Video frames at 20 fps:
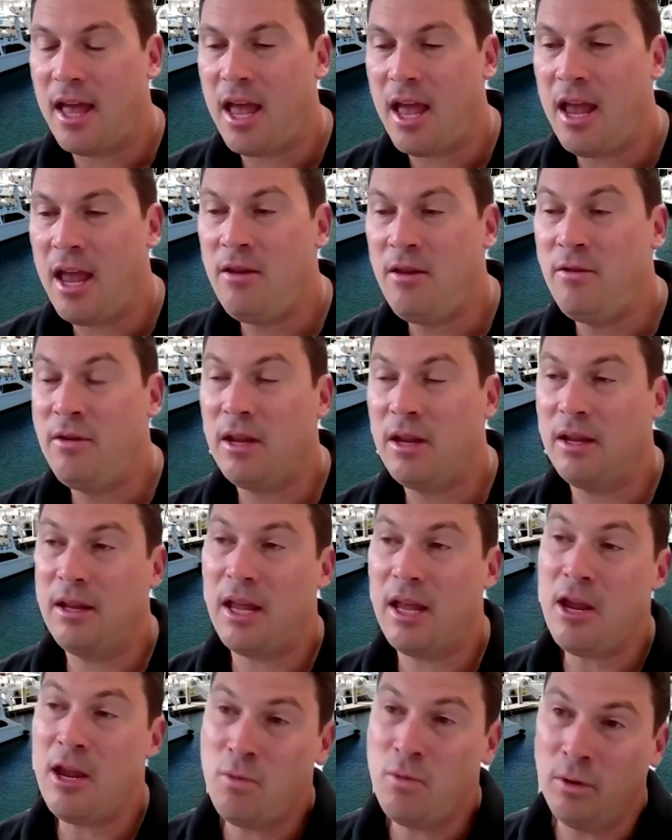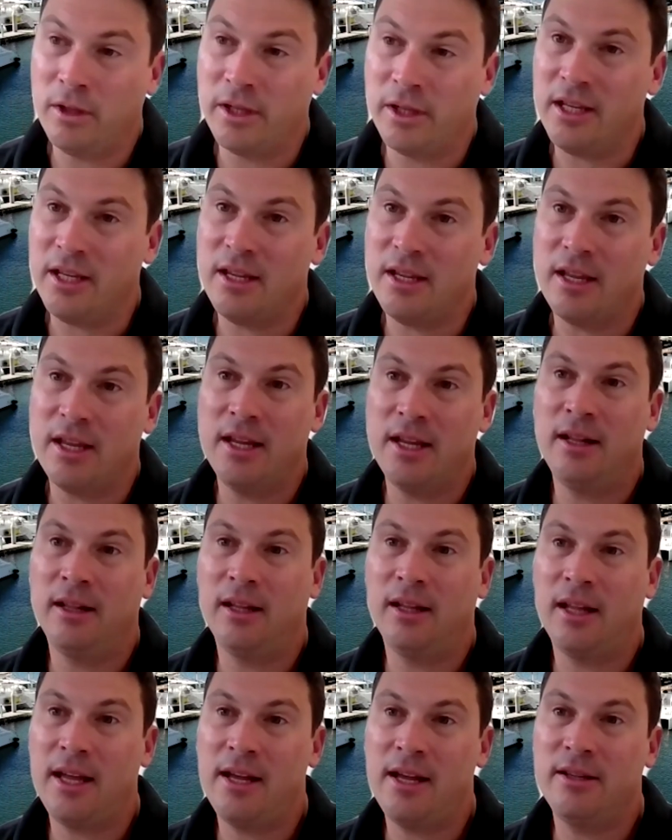And equally, it
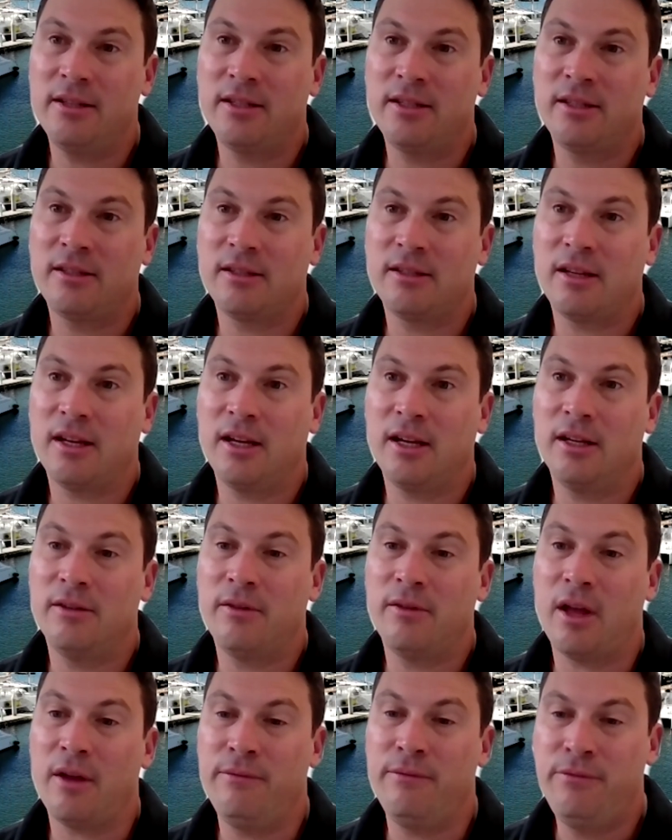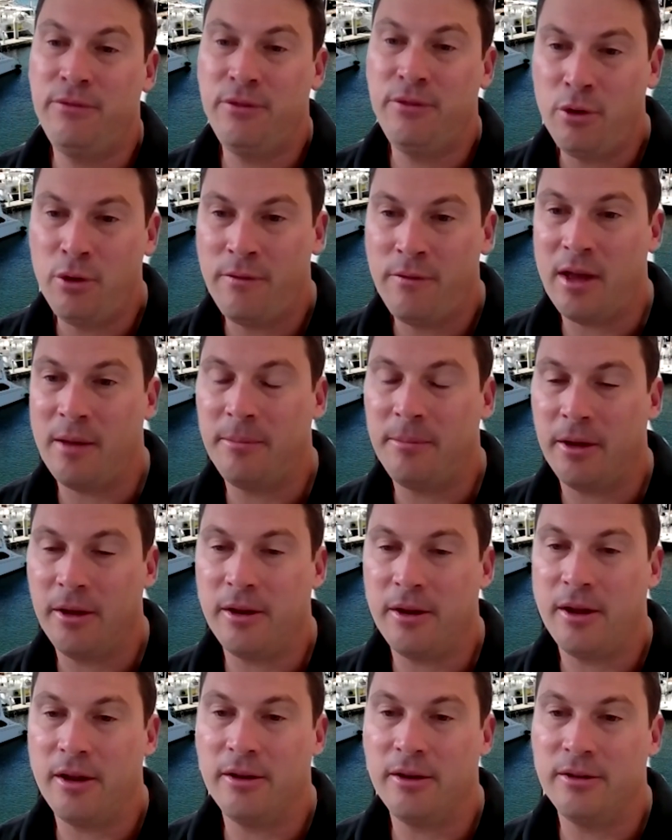allows a few of our
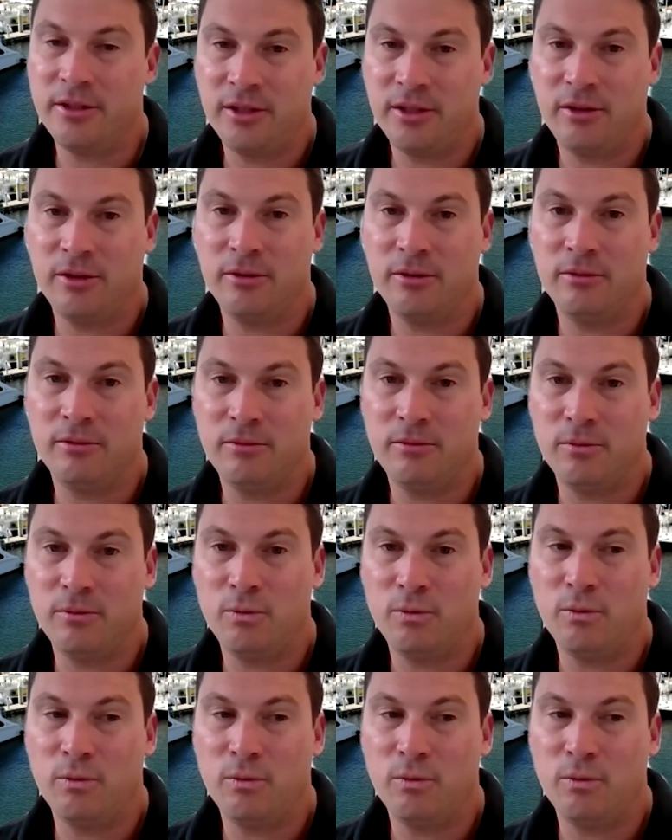boat owners who